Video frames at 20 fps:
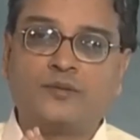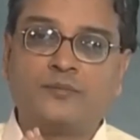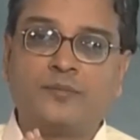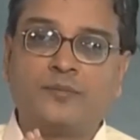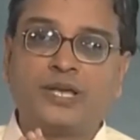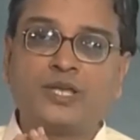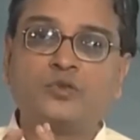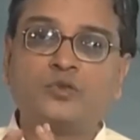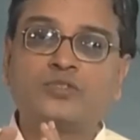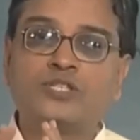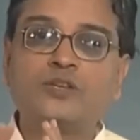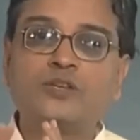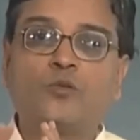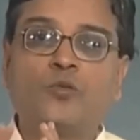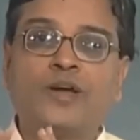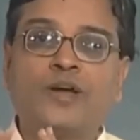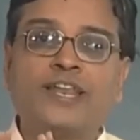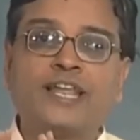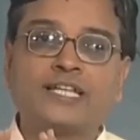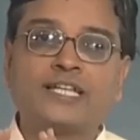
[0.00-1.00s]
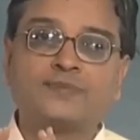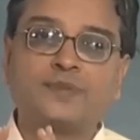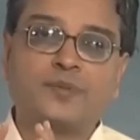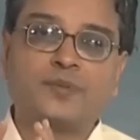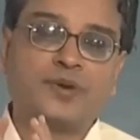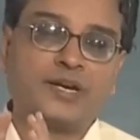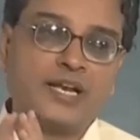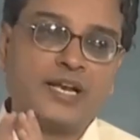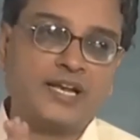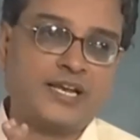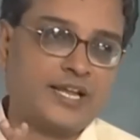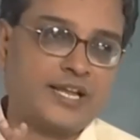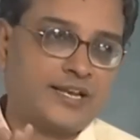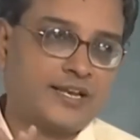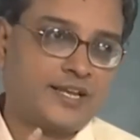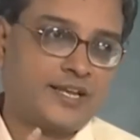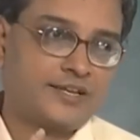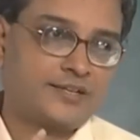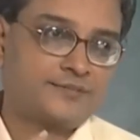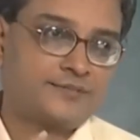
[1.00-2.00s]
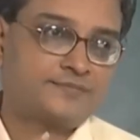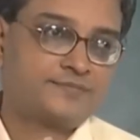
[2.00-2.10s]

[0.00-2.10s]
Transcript: by using one experimental technique.